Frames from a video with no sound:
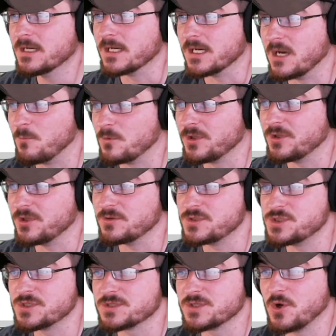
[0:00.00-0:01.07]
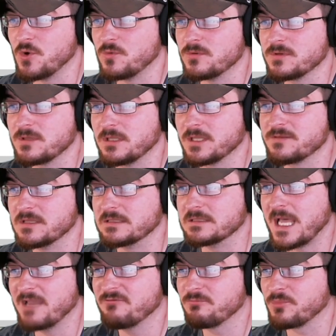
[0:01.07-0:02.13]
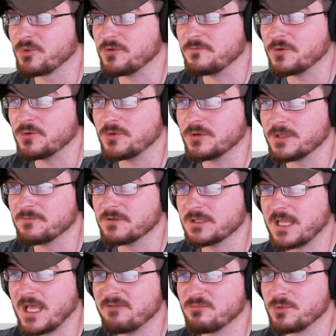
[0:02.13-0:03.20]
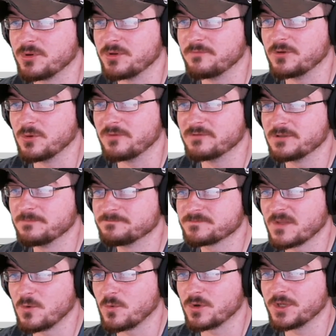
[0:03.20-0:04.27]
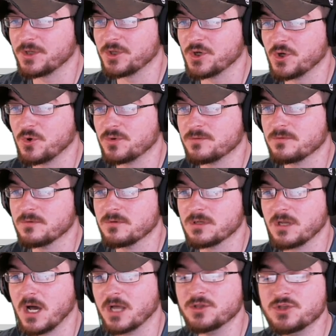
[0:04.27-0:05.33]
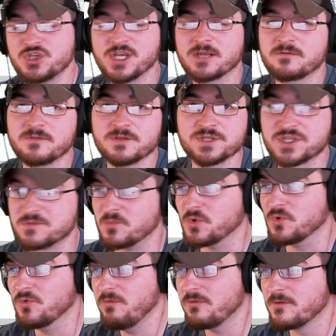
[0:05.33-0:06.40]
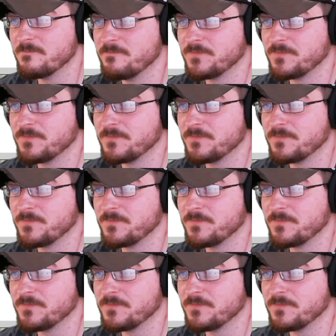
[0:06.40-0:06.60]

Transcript: Um, we're gonna just go click the live preview. It'll give a live preview of it. We're gonna go uncheck the smooth,